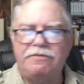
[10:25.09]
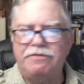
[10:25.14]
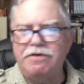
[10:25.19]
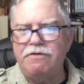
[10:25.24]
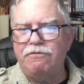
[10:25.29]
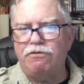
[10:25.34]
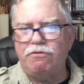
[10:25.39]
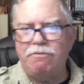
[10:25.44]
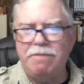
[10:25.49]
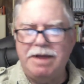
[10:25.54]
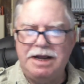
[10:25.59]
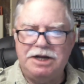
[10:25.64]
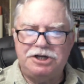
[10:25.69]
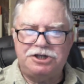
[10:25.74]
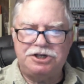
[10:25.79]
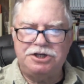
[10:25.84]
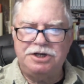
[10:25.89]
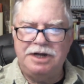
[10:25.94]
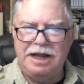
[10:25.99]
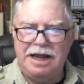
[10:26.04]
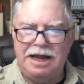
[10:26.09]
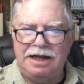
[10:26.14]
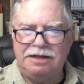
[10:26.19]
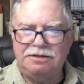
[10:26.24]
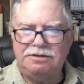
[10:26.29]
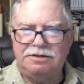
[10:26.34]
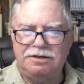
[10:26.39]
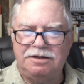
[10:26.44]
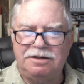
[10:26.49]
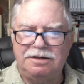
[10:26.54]
information out
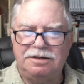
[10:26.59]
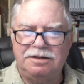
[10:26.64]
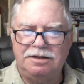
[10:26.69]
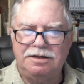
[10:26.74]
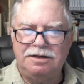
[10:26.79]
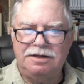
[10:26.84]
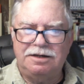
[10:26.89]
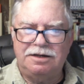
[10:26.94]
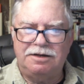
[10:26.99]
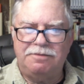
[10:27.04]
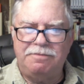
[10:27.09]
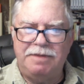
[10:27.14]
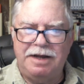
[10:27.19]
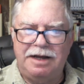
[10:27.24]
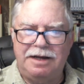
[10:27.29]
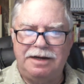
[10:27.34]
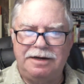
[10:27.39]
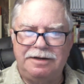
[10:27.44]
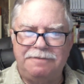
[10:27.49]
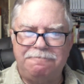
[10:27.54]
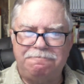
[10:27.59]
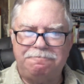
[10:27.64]
there about it.